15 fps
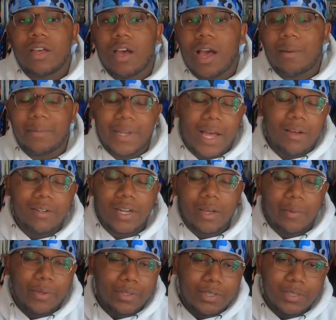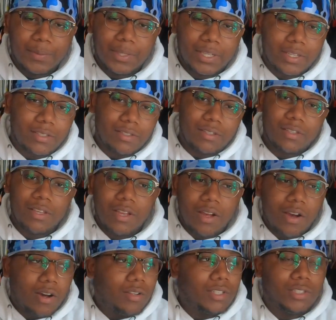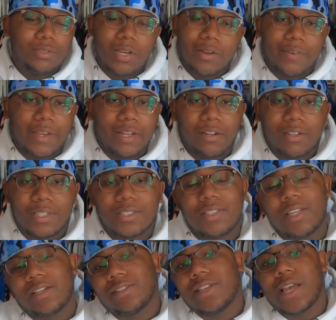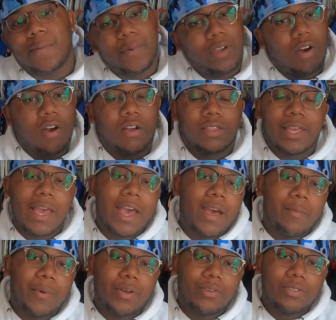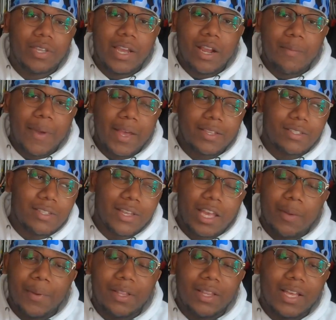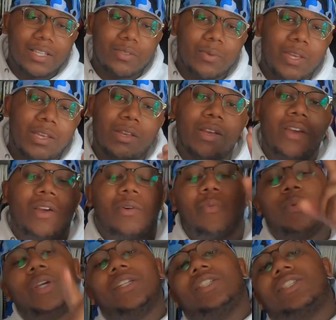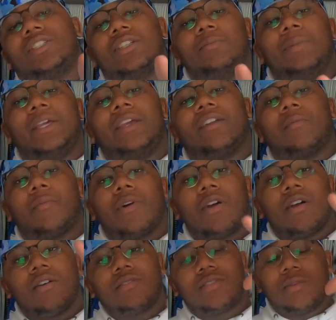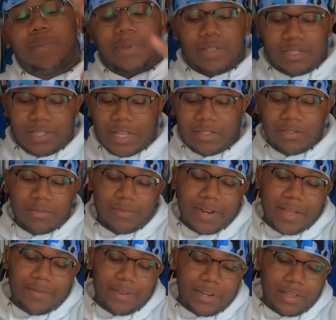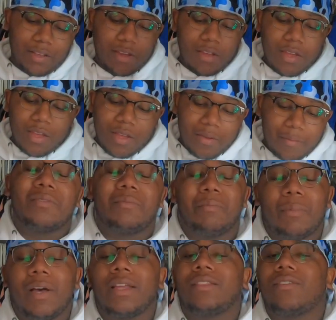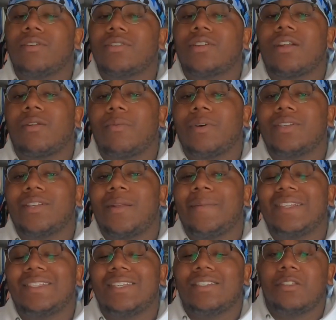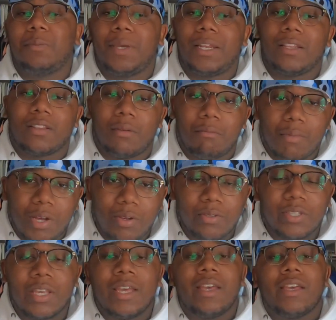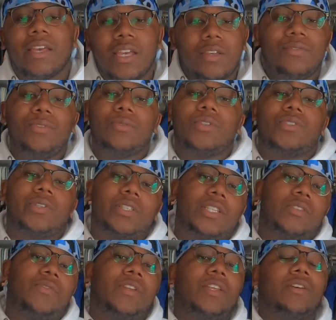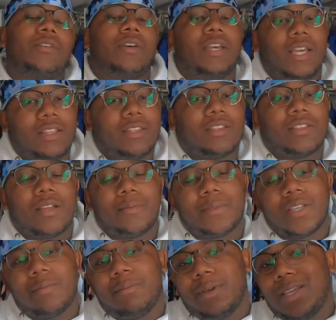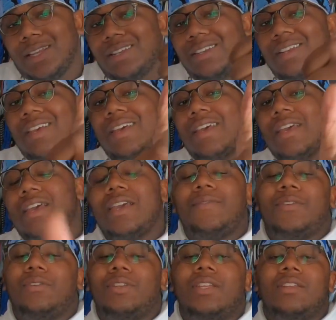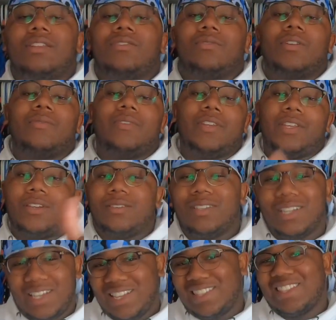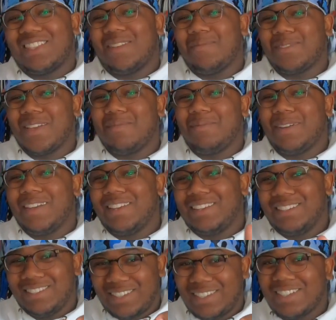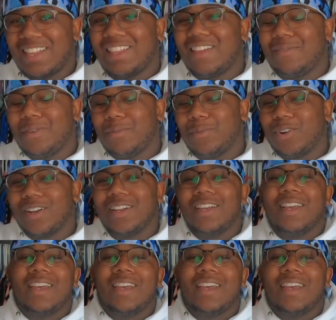I'm doubting I will, just because only shoe I ever hit on the sneakers app are the Atmos Air Maxes that came out last week, which should be here tomorrow, so stay tuned for that video. But those are the ones that I'm anticipating the most. If you enjoyed this video, hit the thumbs up button. If you didn't enjoy the video, hit the thumbs up button because I love you more.